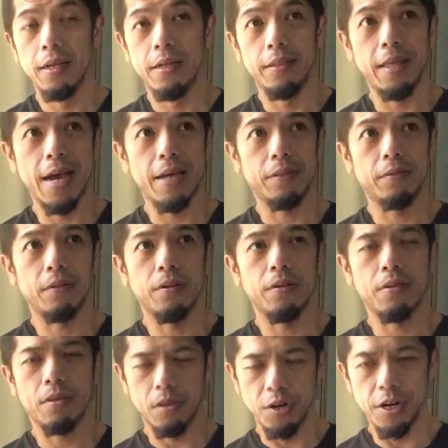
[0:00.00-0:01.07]
that
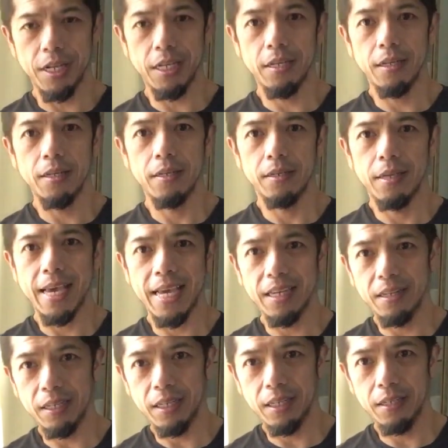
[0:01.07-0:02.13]
30
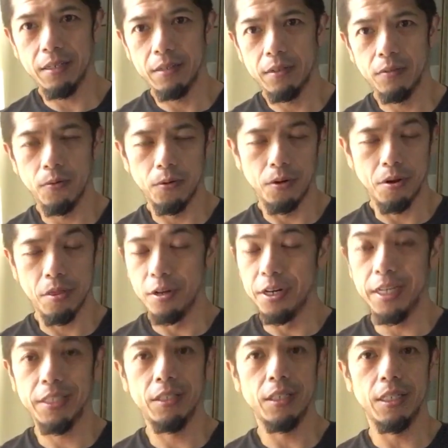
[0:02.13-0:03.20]
AD or
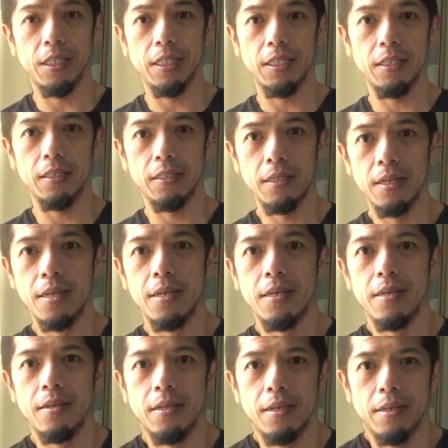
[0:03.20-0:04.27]
30
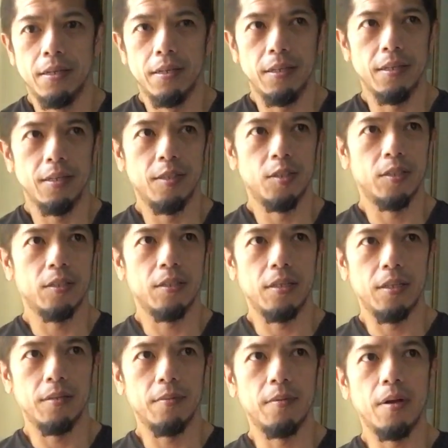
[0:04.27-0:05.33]
CE is
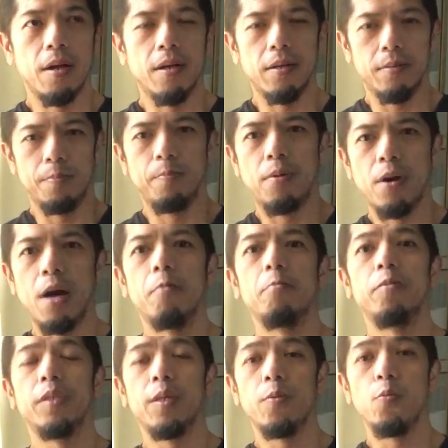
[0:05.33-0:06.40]

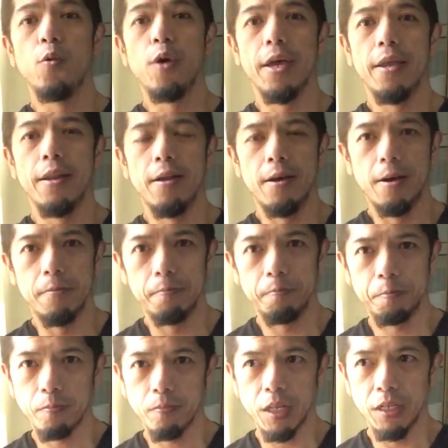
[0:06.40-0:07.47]
probably when um,
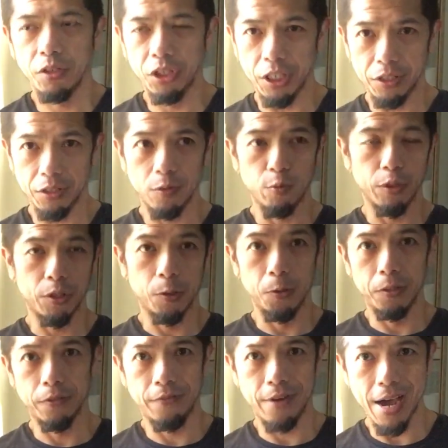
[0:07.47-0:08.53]
Jesus was
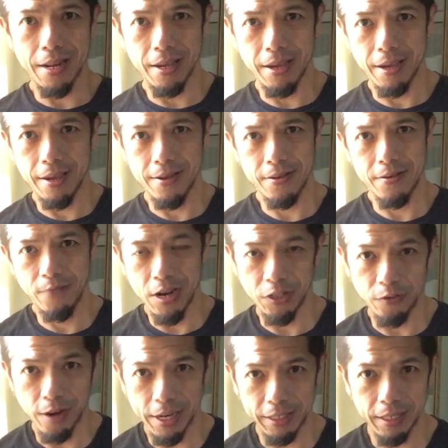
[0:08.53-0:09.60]
crucified and
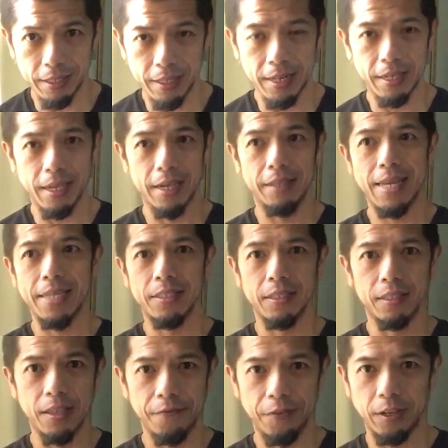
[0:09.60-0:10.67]
resurrected. And again, that's
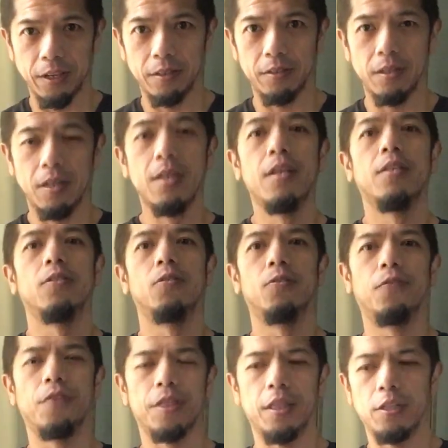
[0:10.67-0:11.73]
significant to
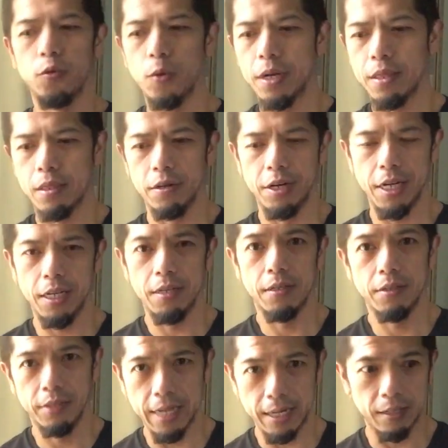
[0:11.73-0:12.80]
fit the 2030
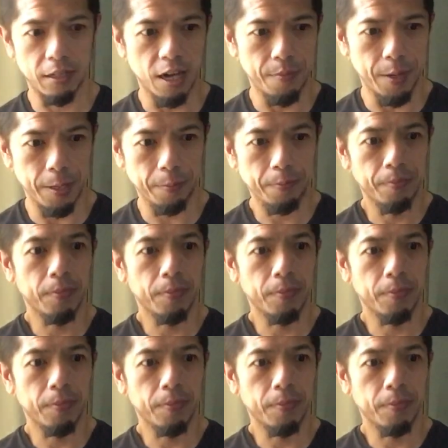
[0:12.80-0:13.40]
second coming,